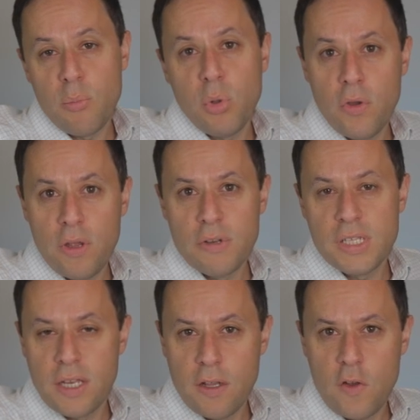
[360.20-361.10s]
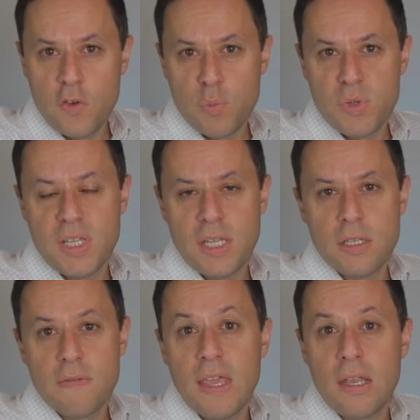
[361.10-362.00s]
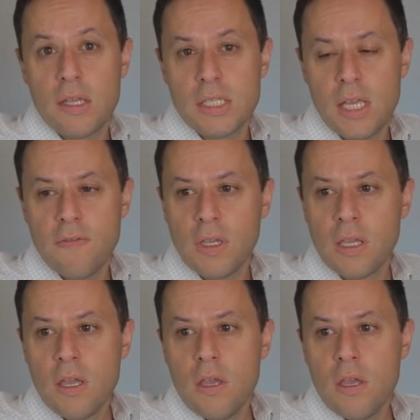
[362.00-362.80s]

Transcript: employer retained 100% of the NI saving,